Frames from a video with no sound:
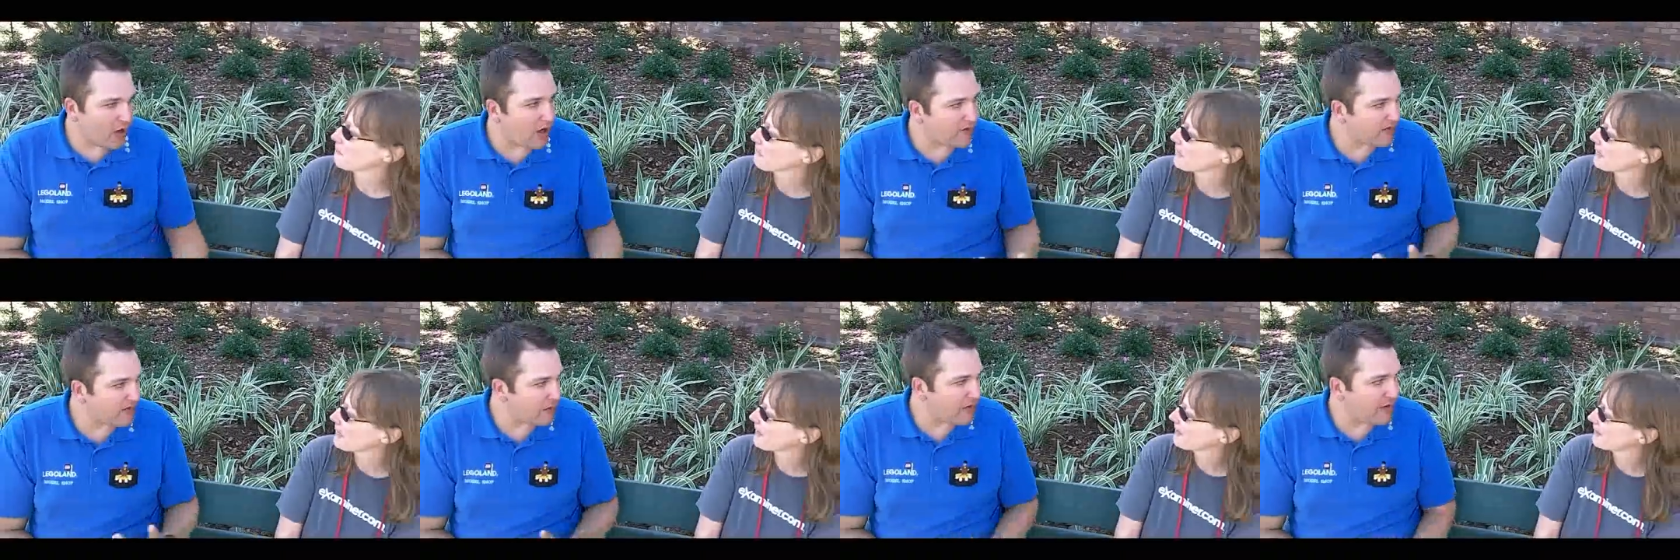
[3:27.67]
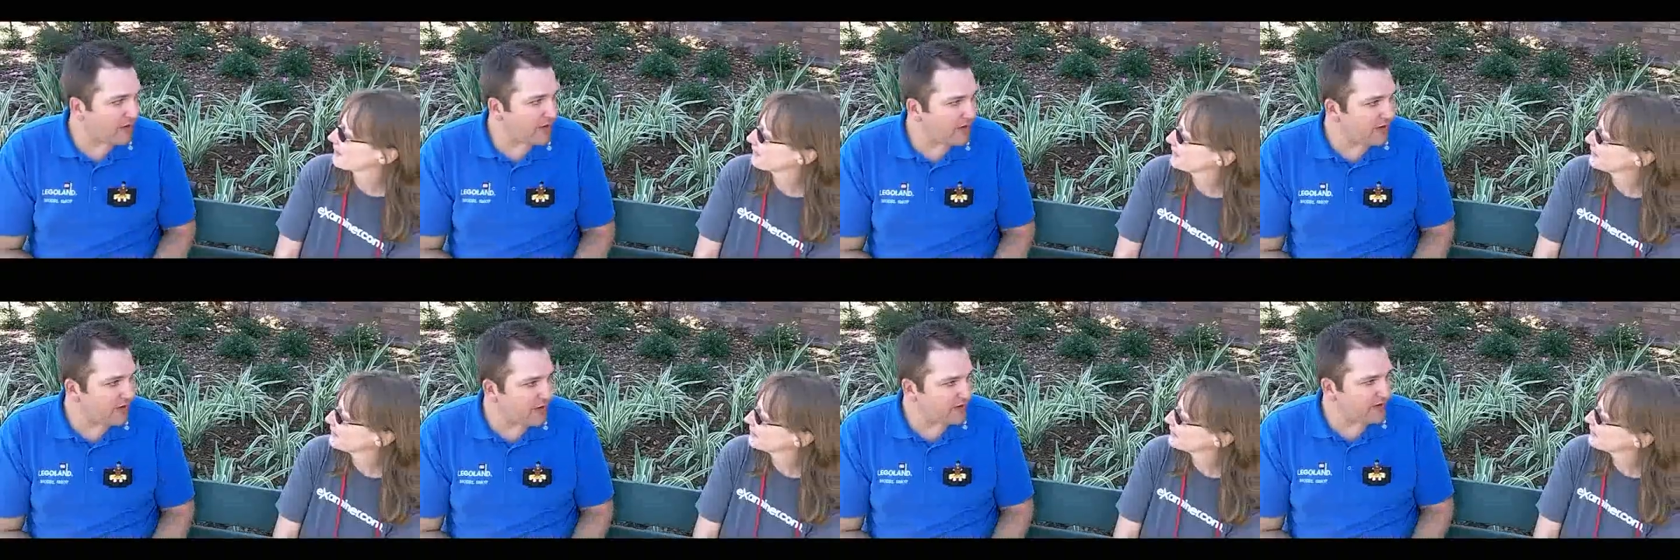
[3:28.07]
work on some of
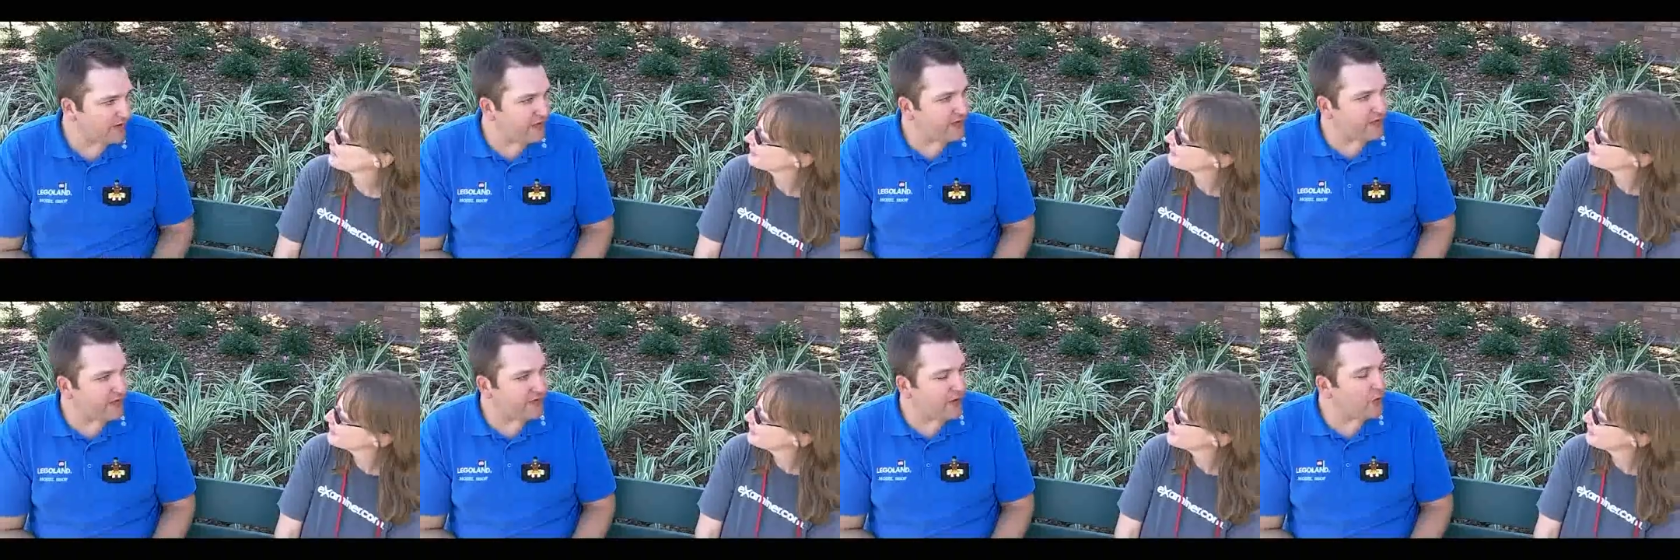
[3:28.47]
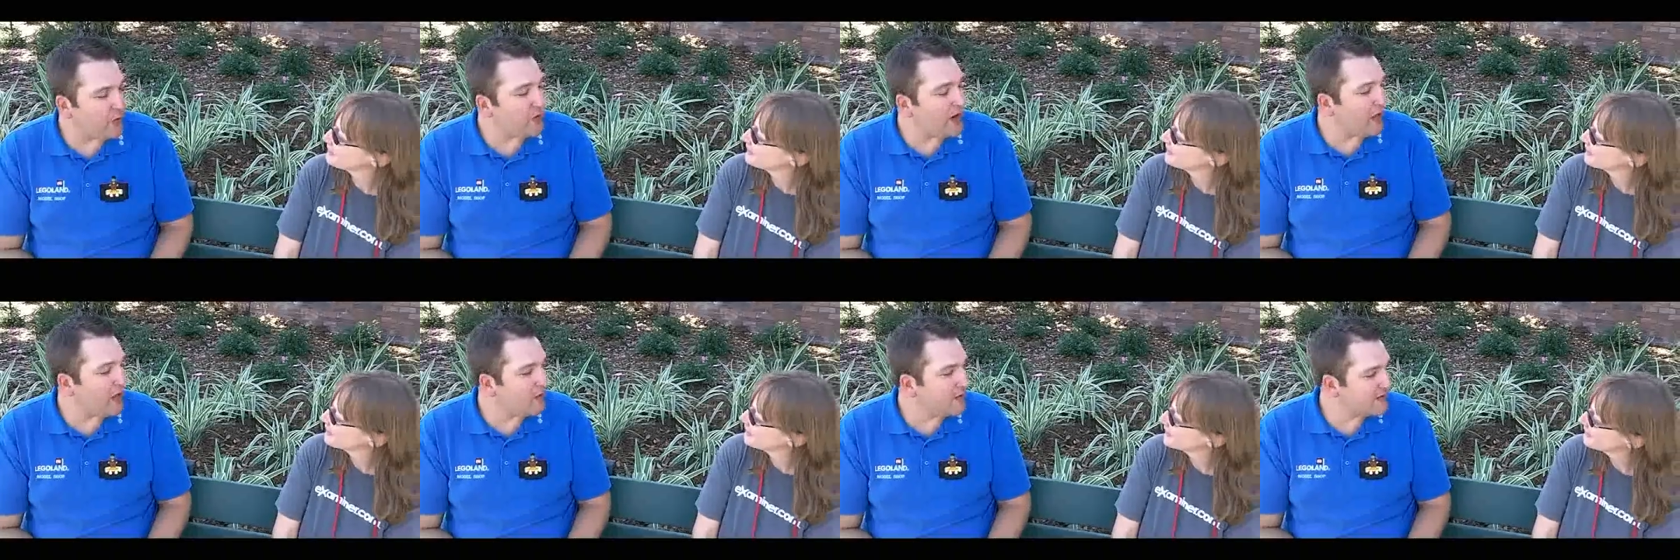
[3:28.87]
the
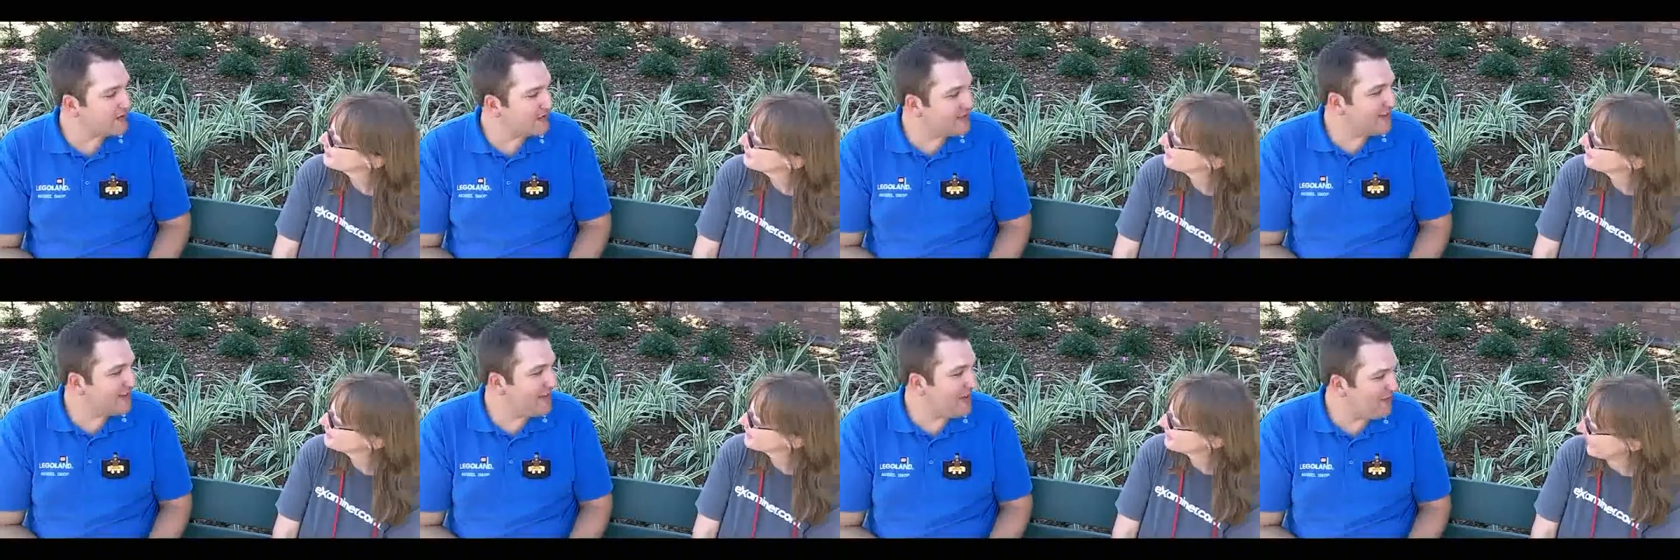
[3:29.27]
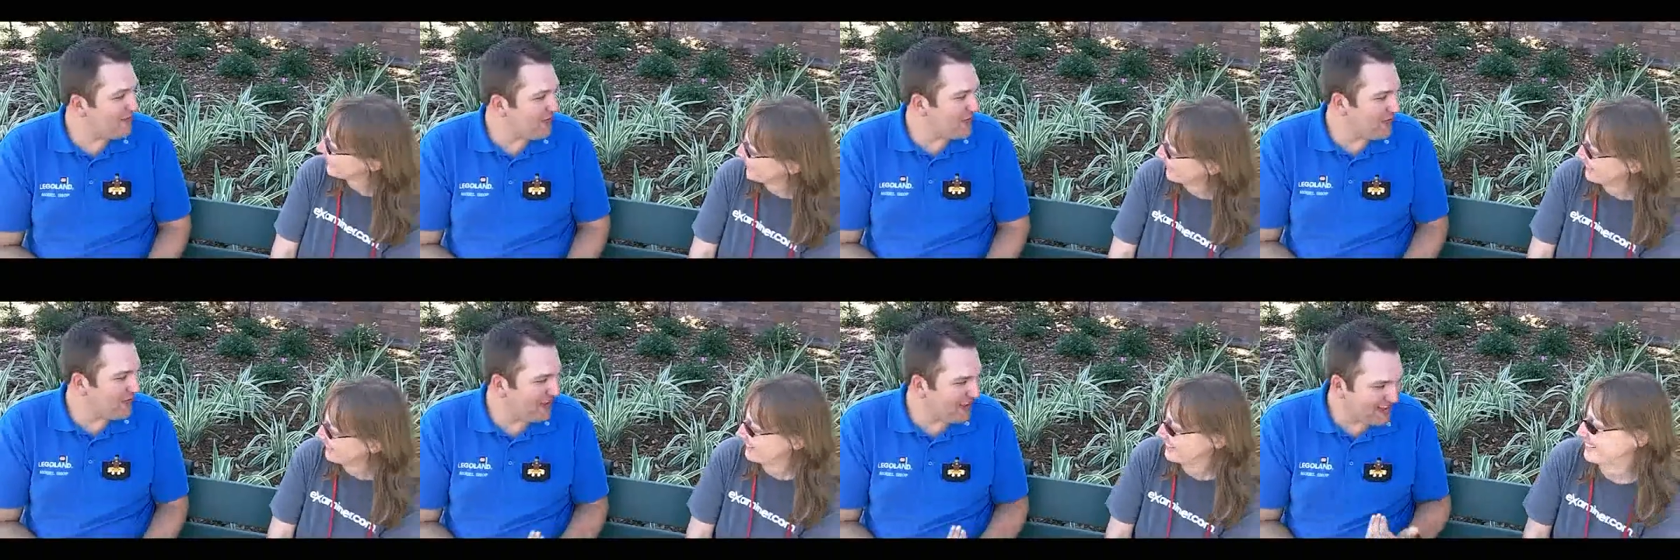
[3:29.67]
toenails, if
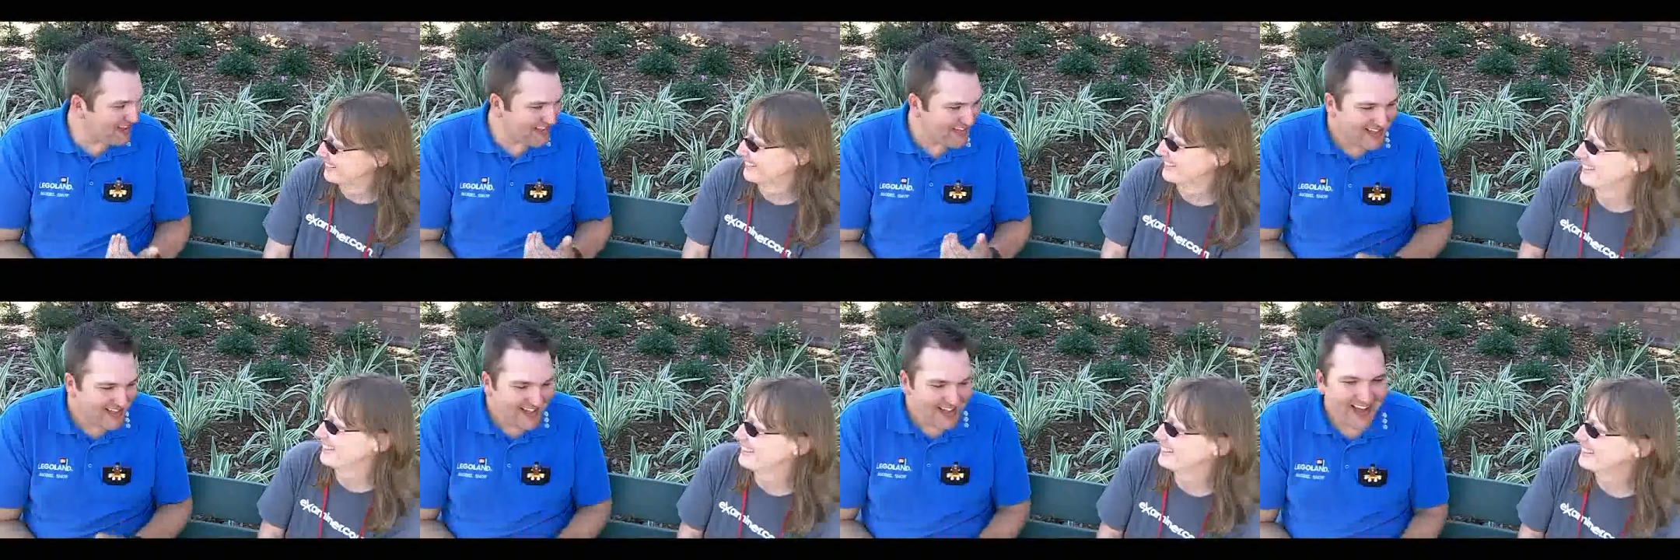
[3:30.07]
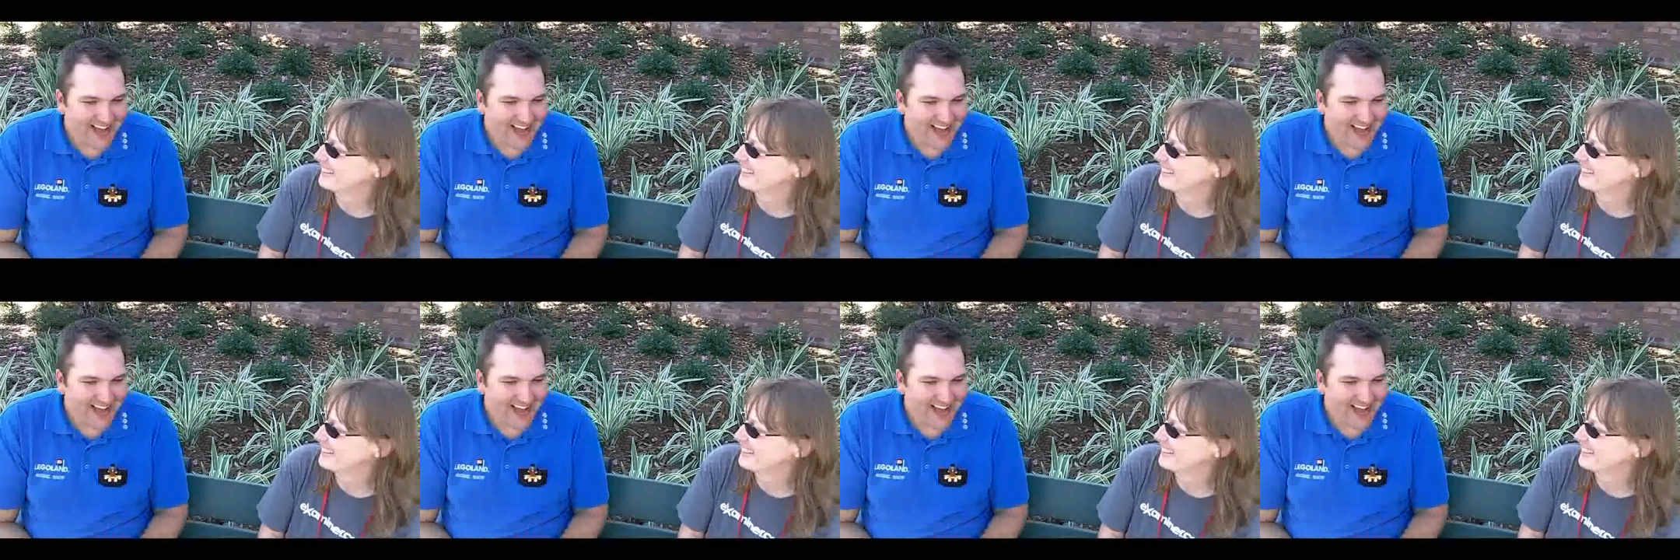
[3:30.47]
you will.